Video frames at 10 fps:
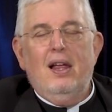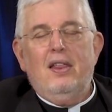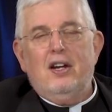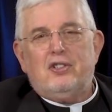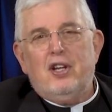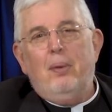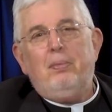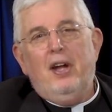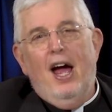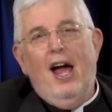There are
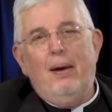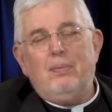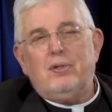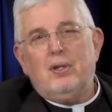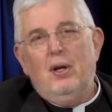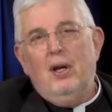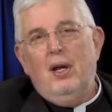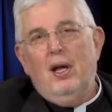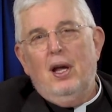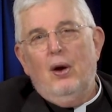some times
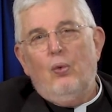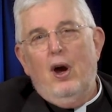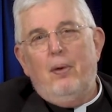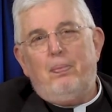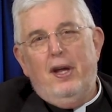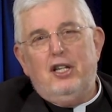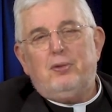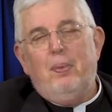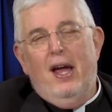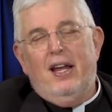where
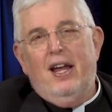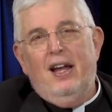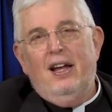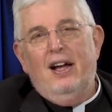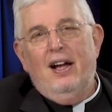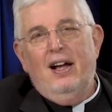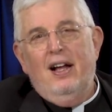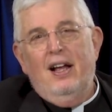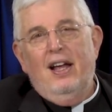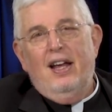peacemaking,
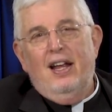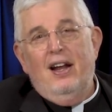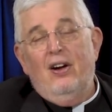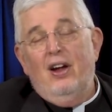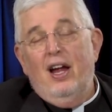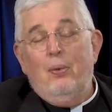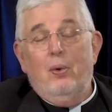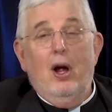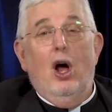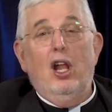you know, and
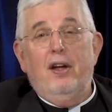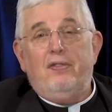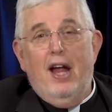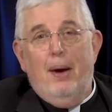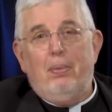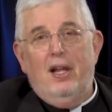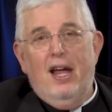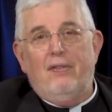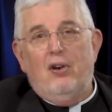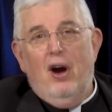we all lived happily
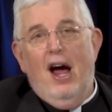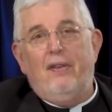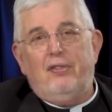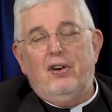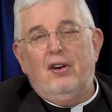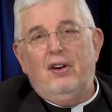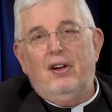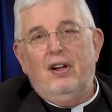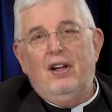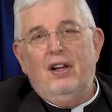ever after,
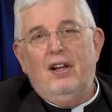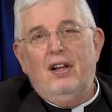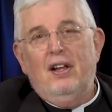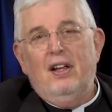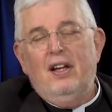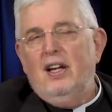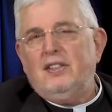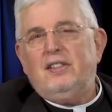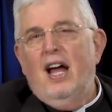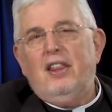
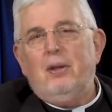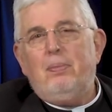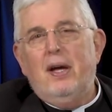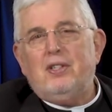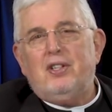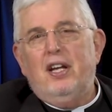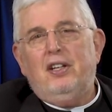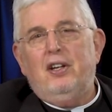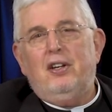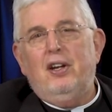is not the best thing
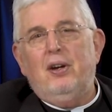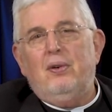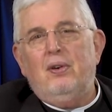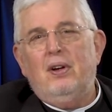to do.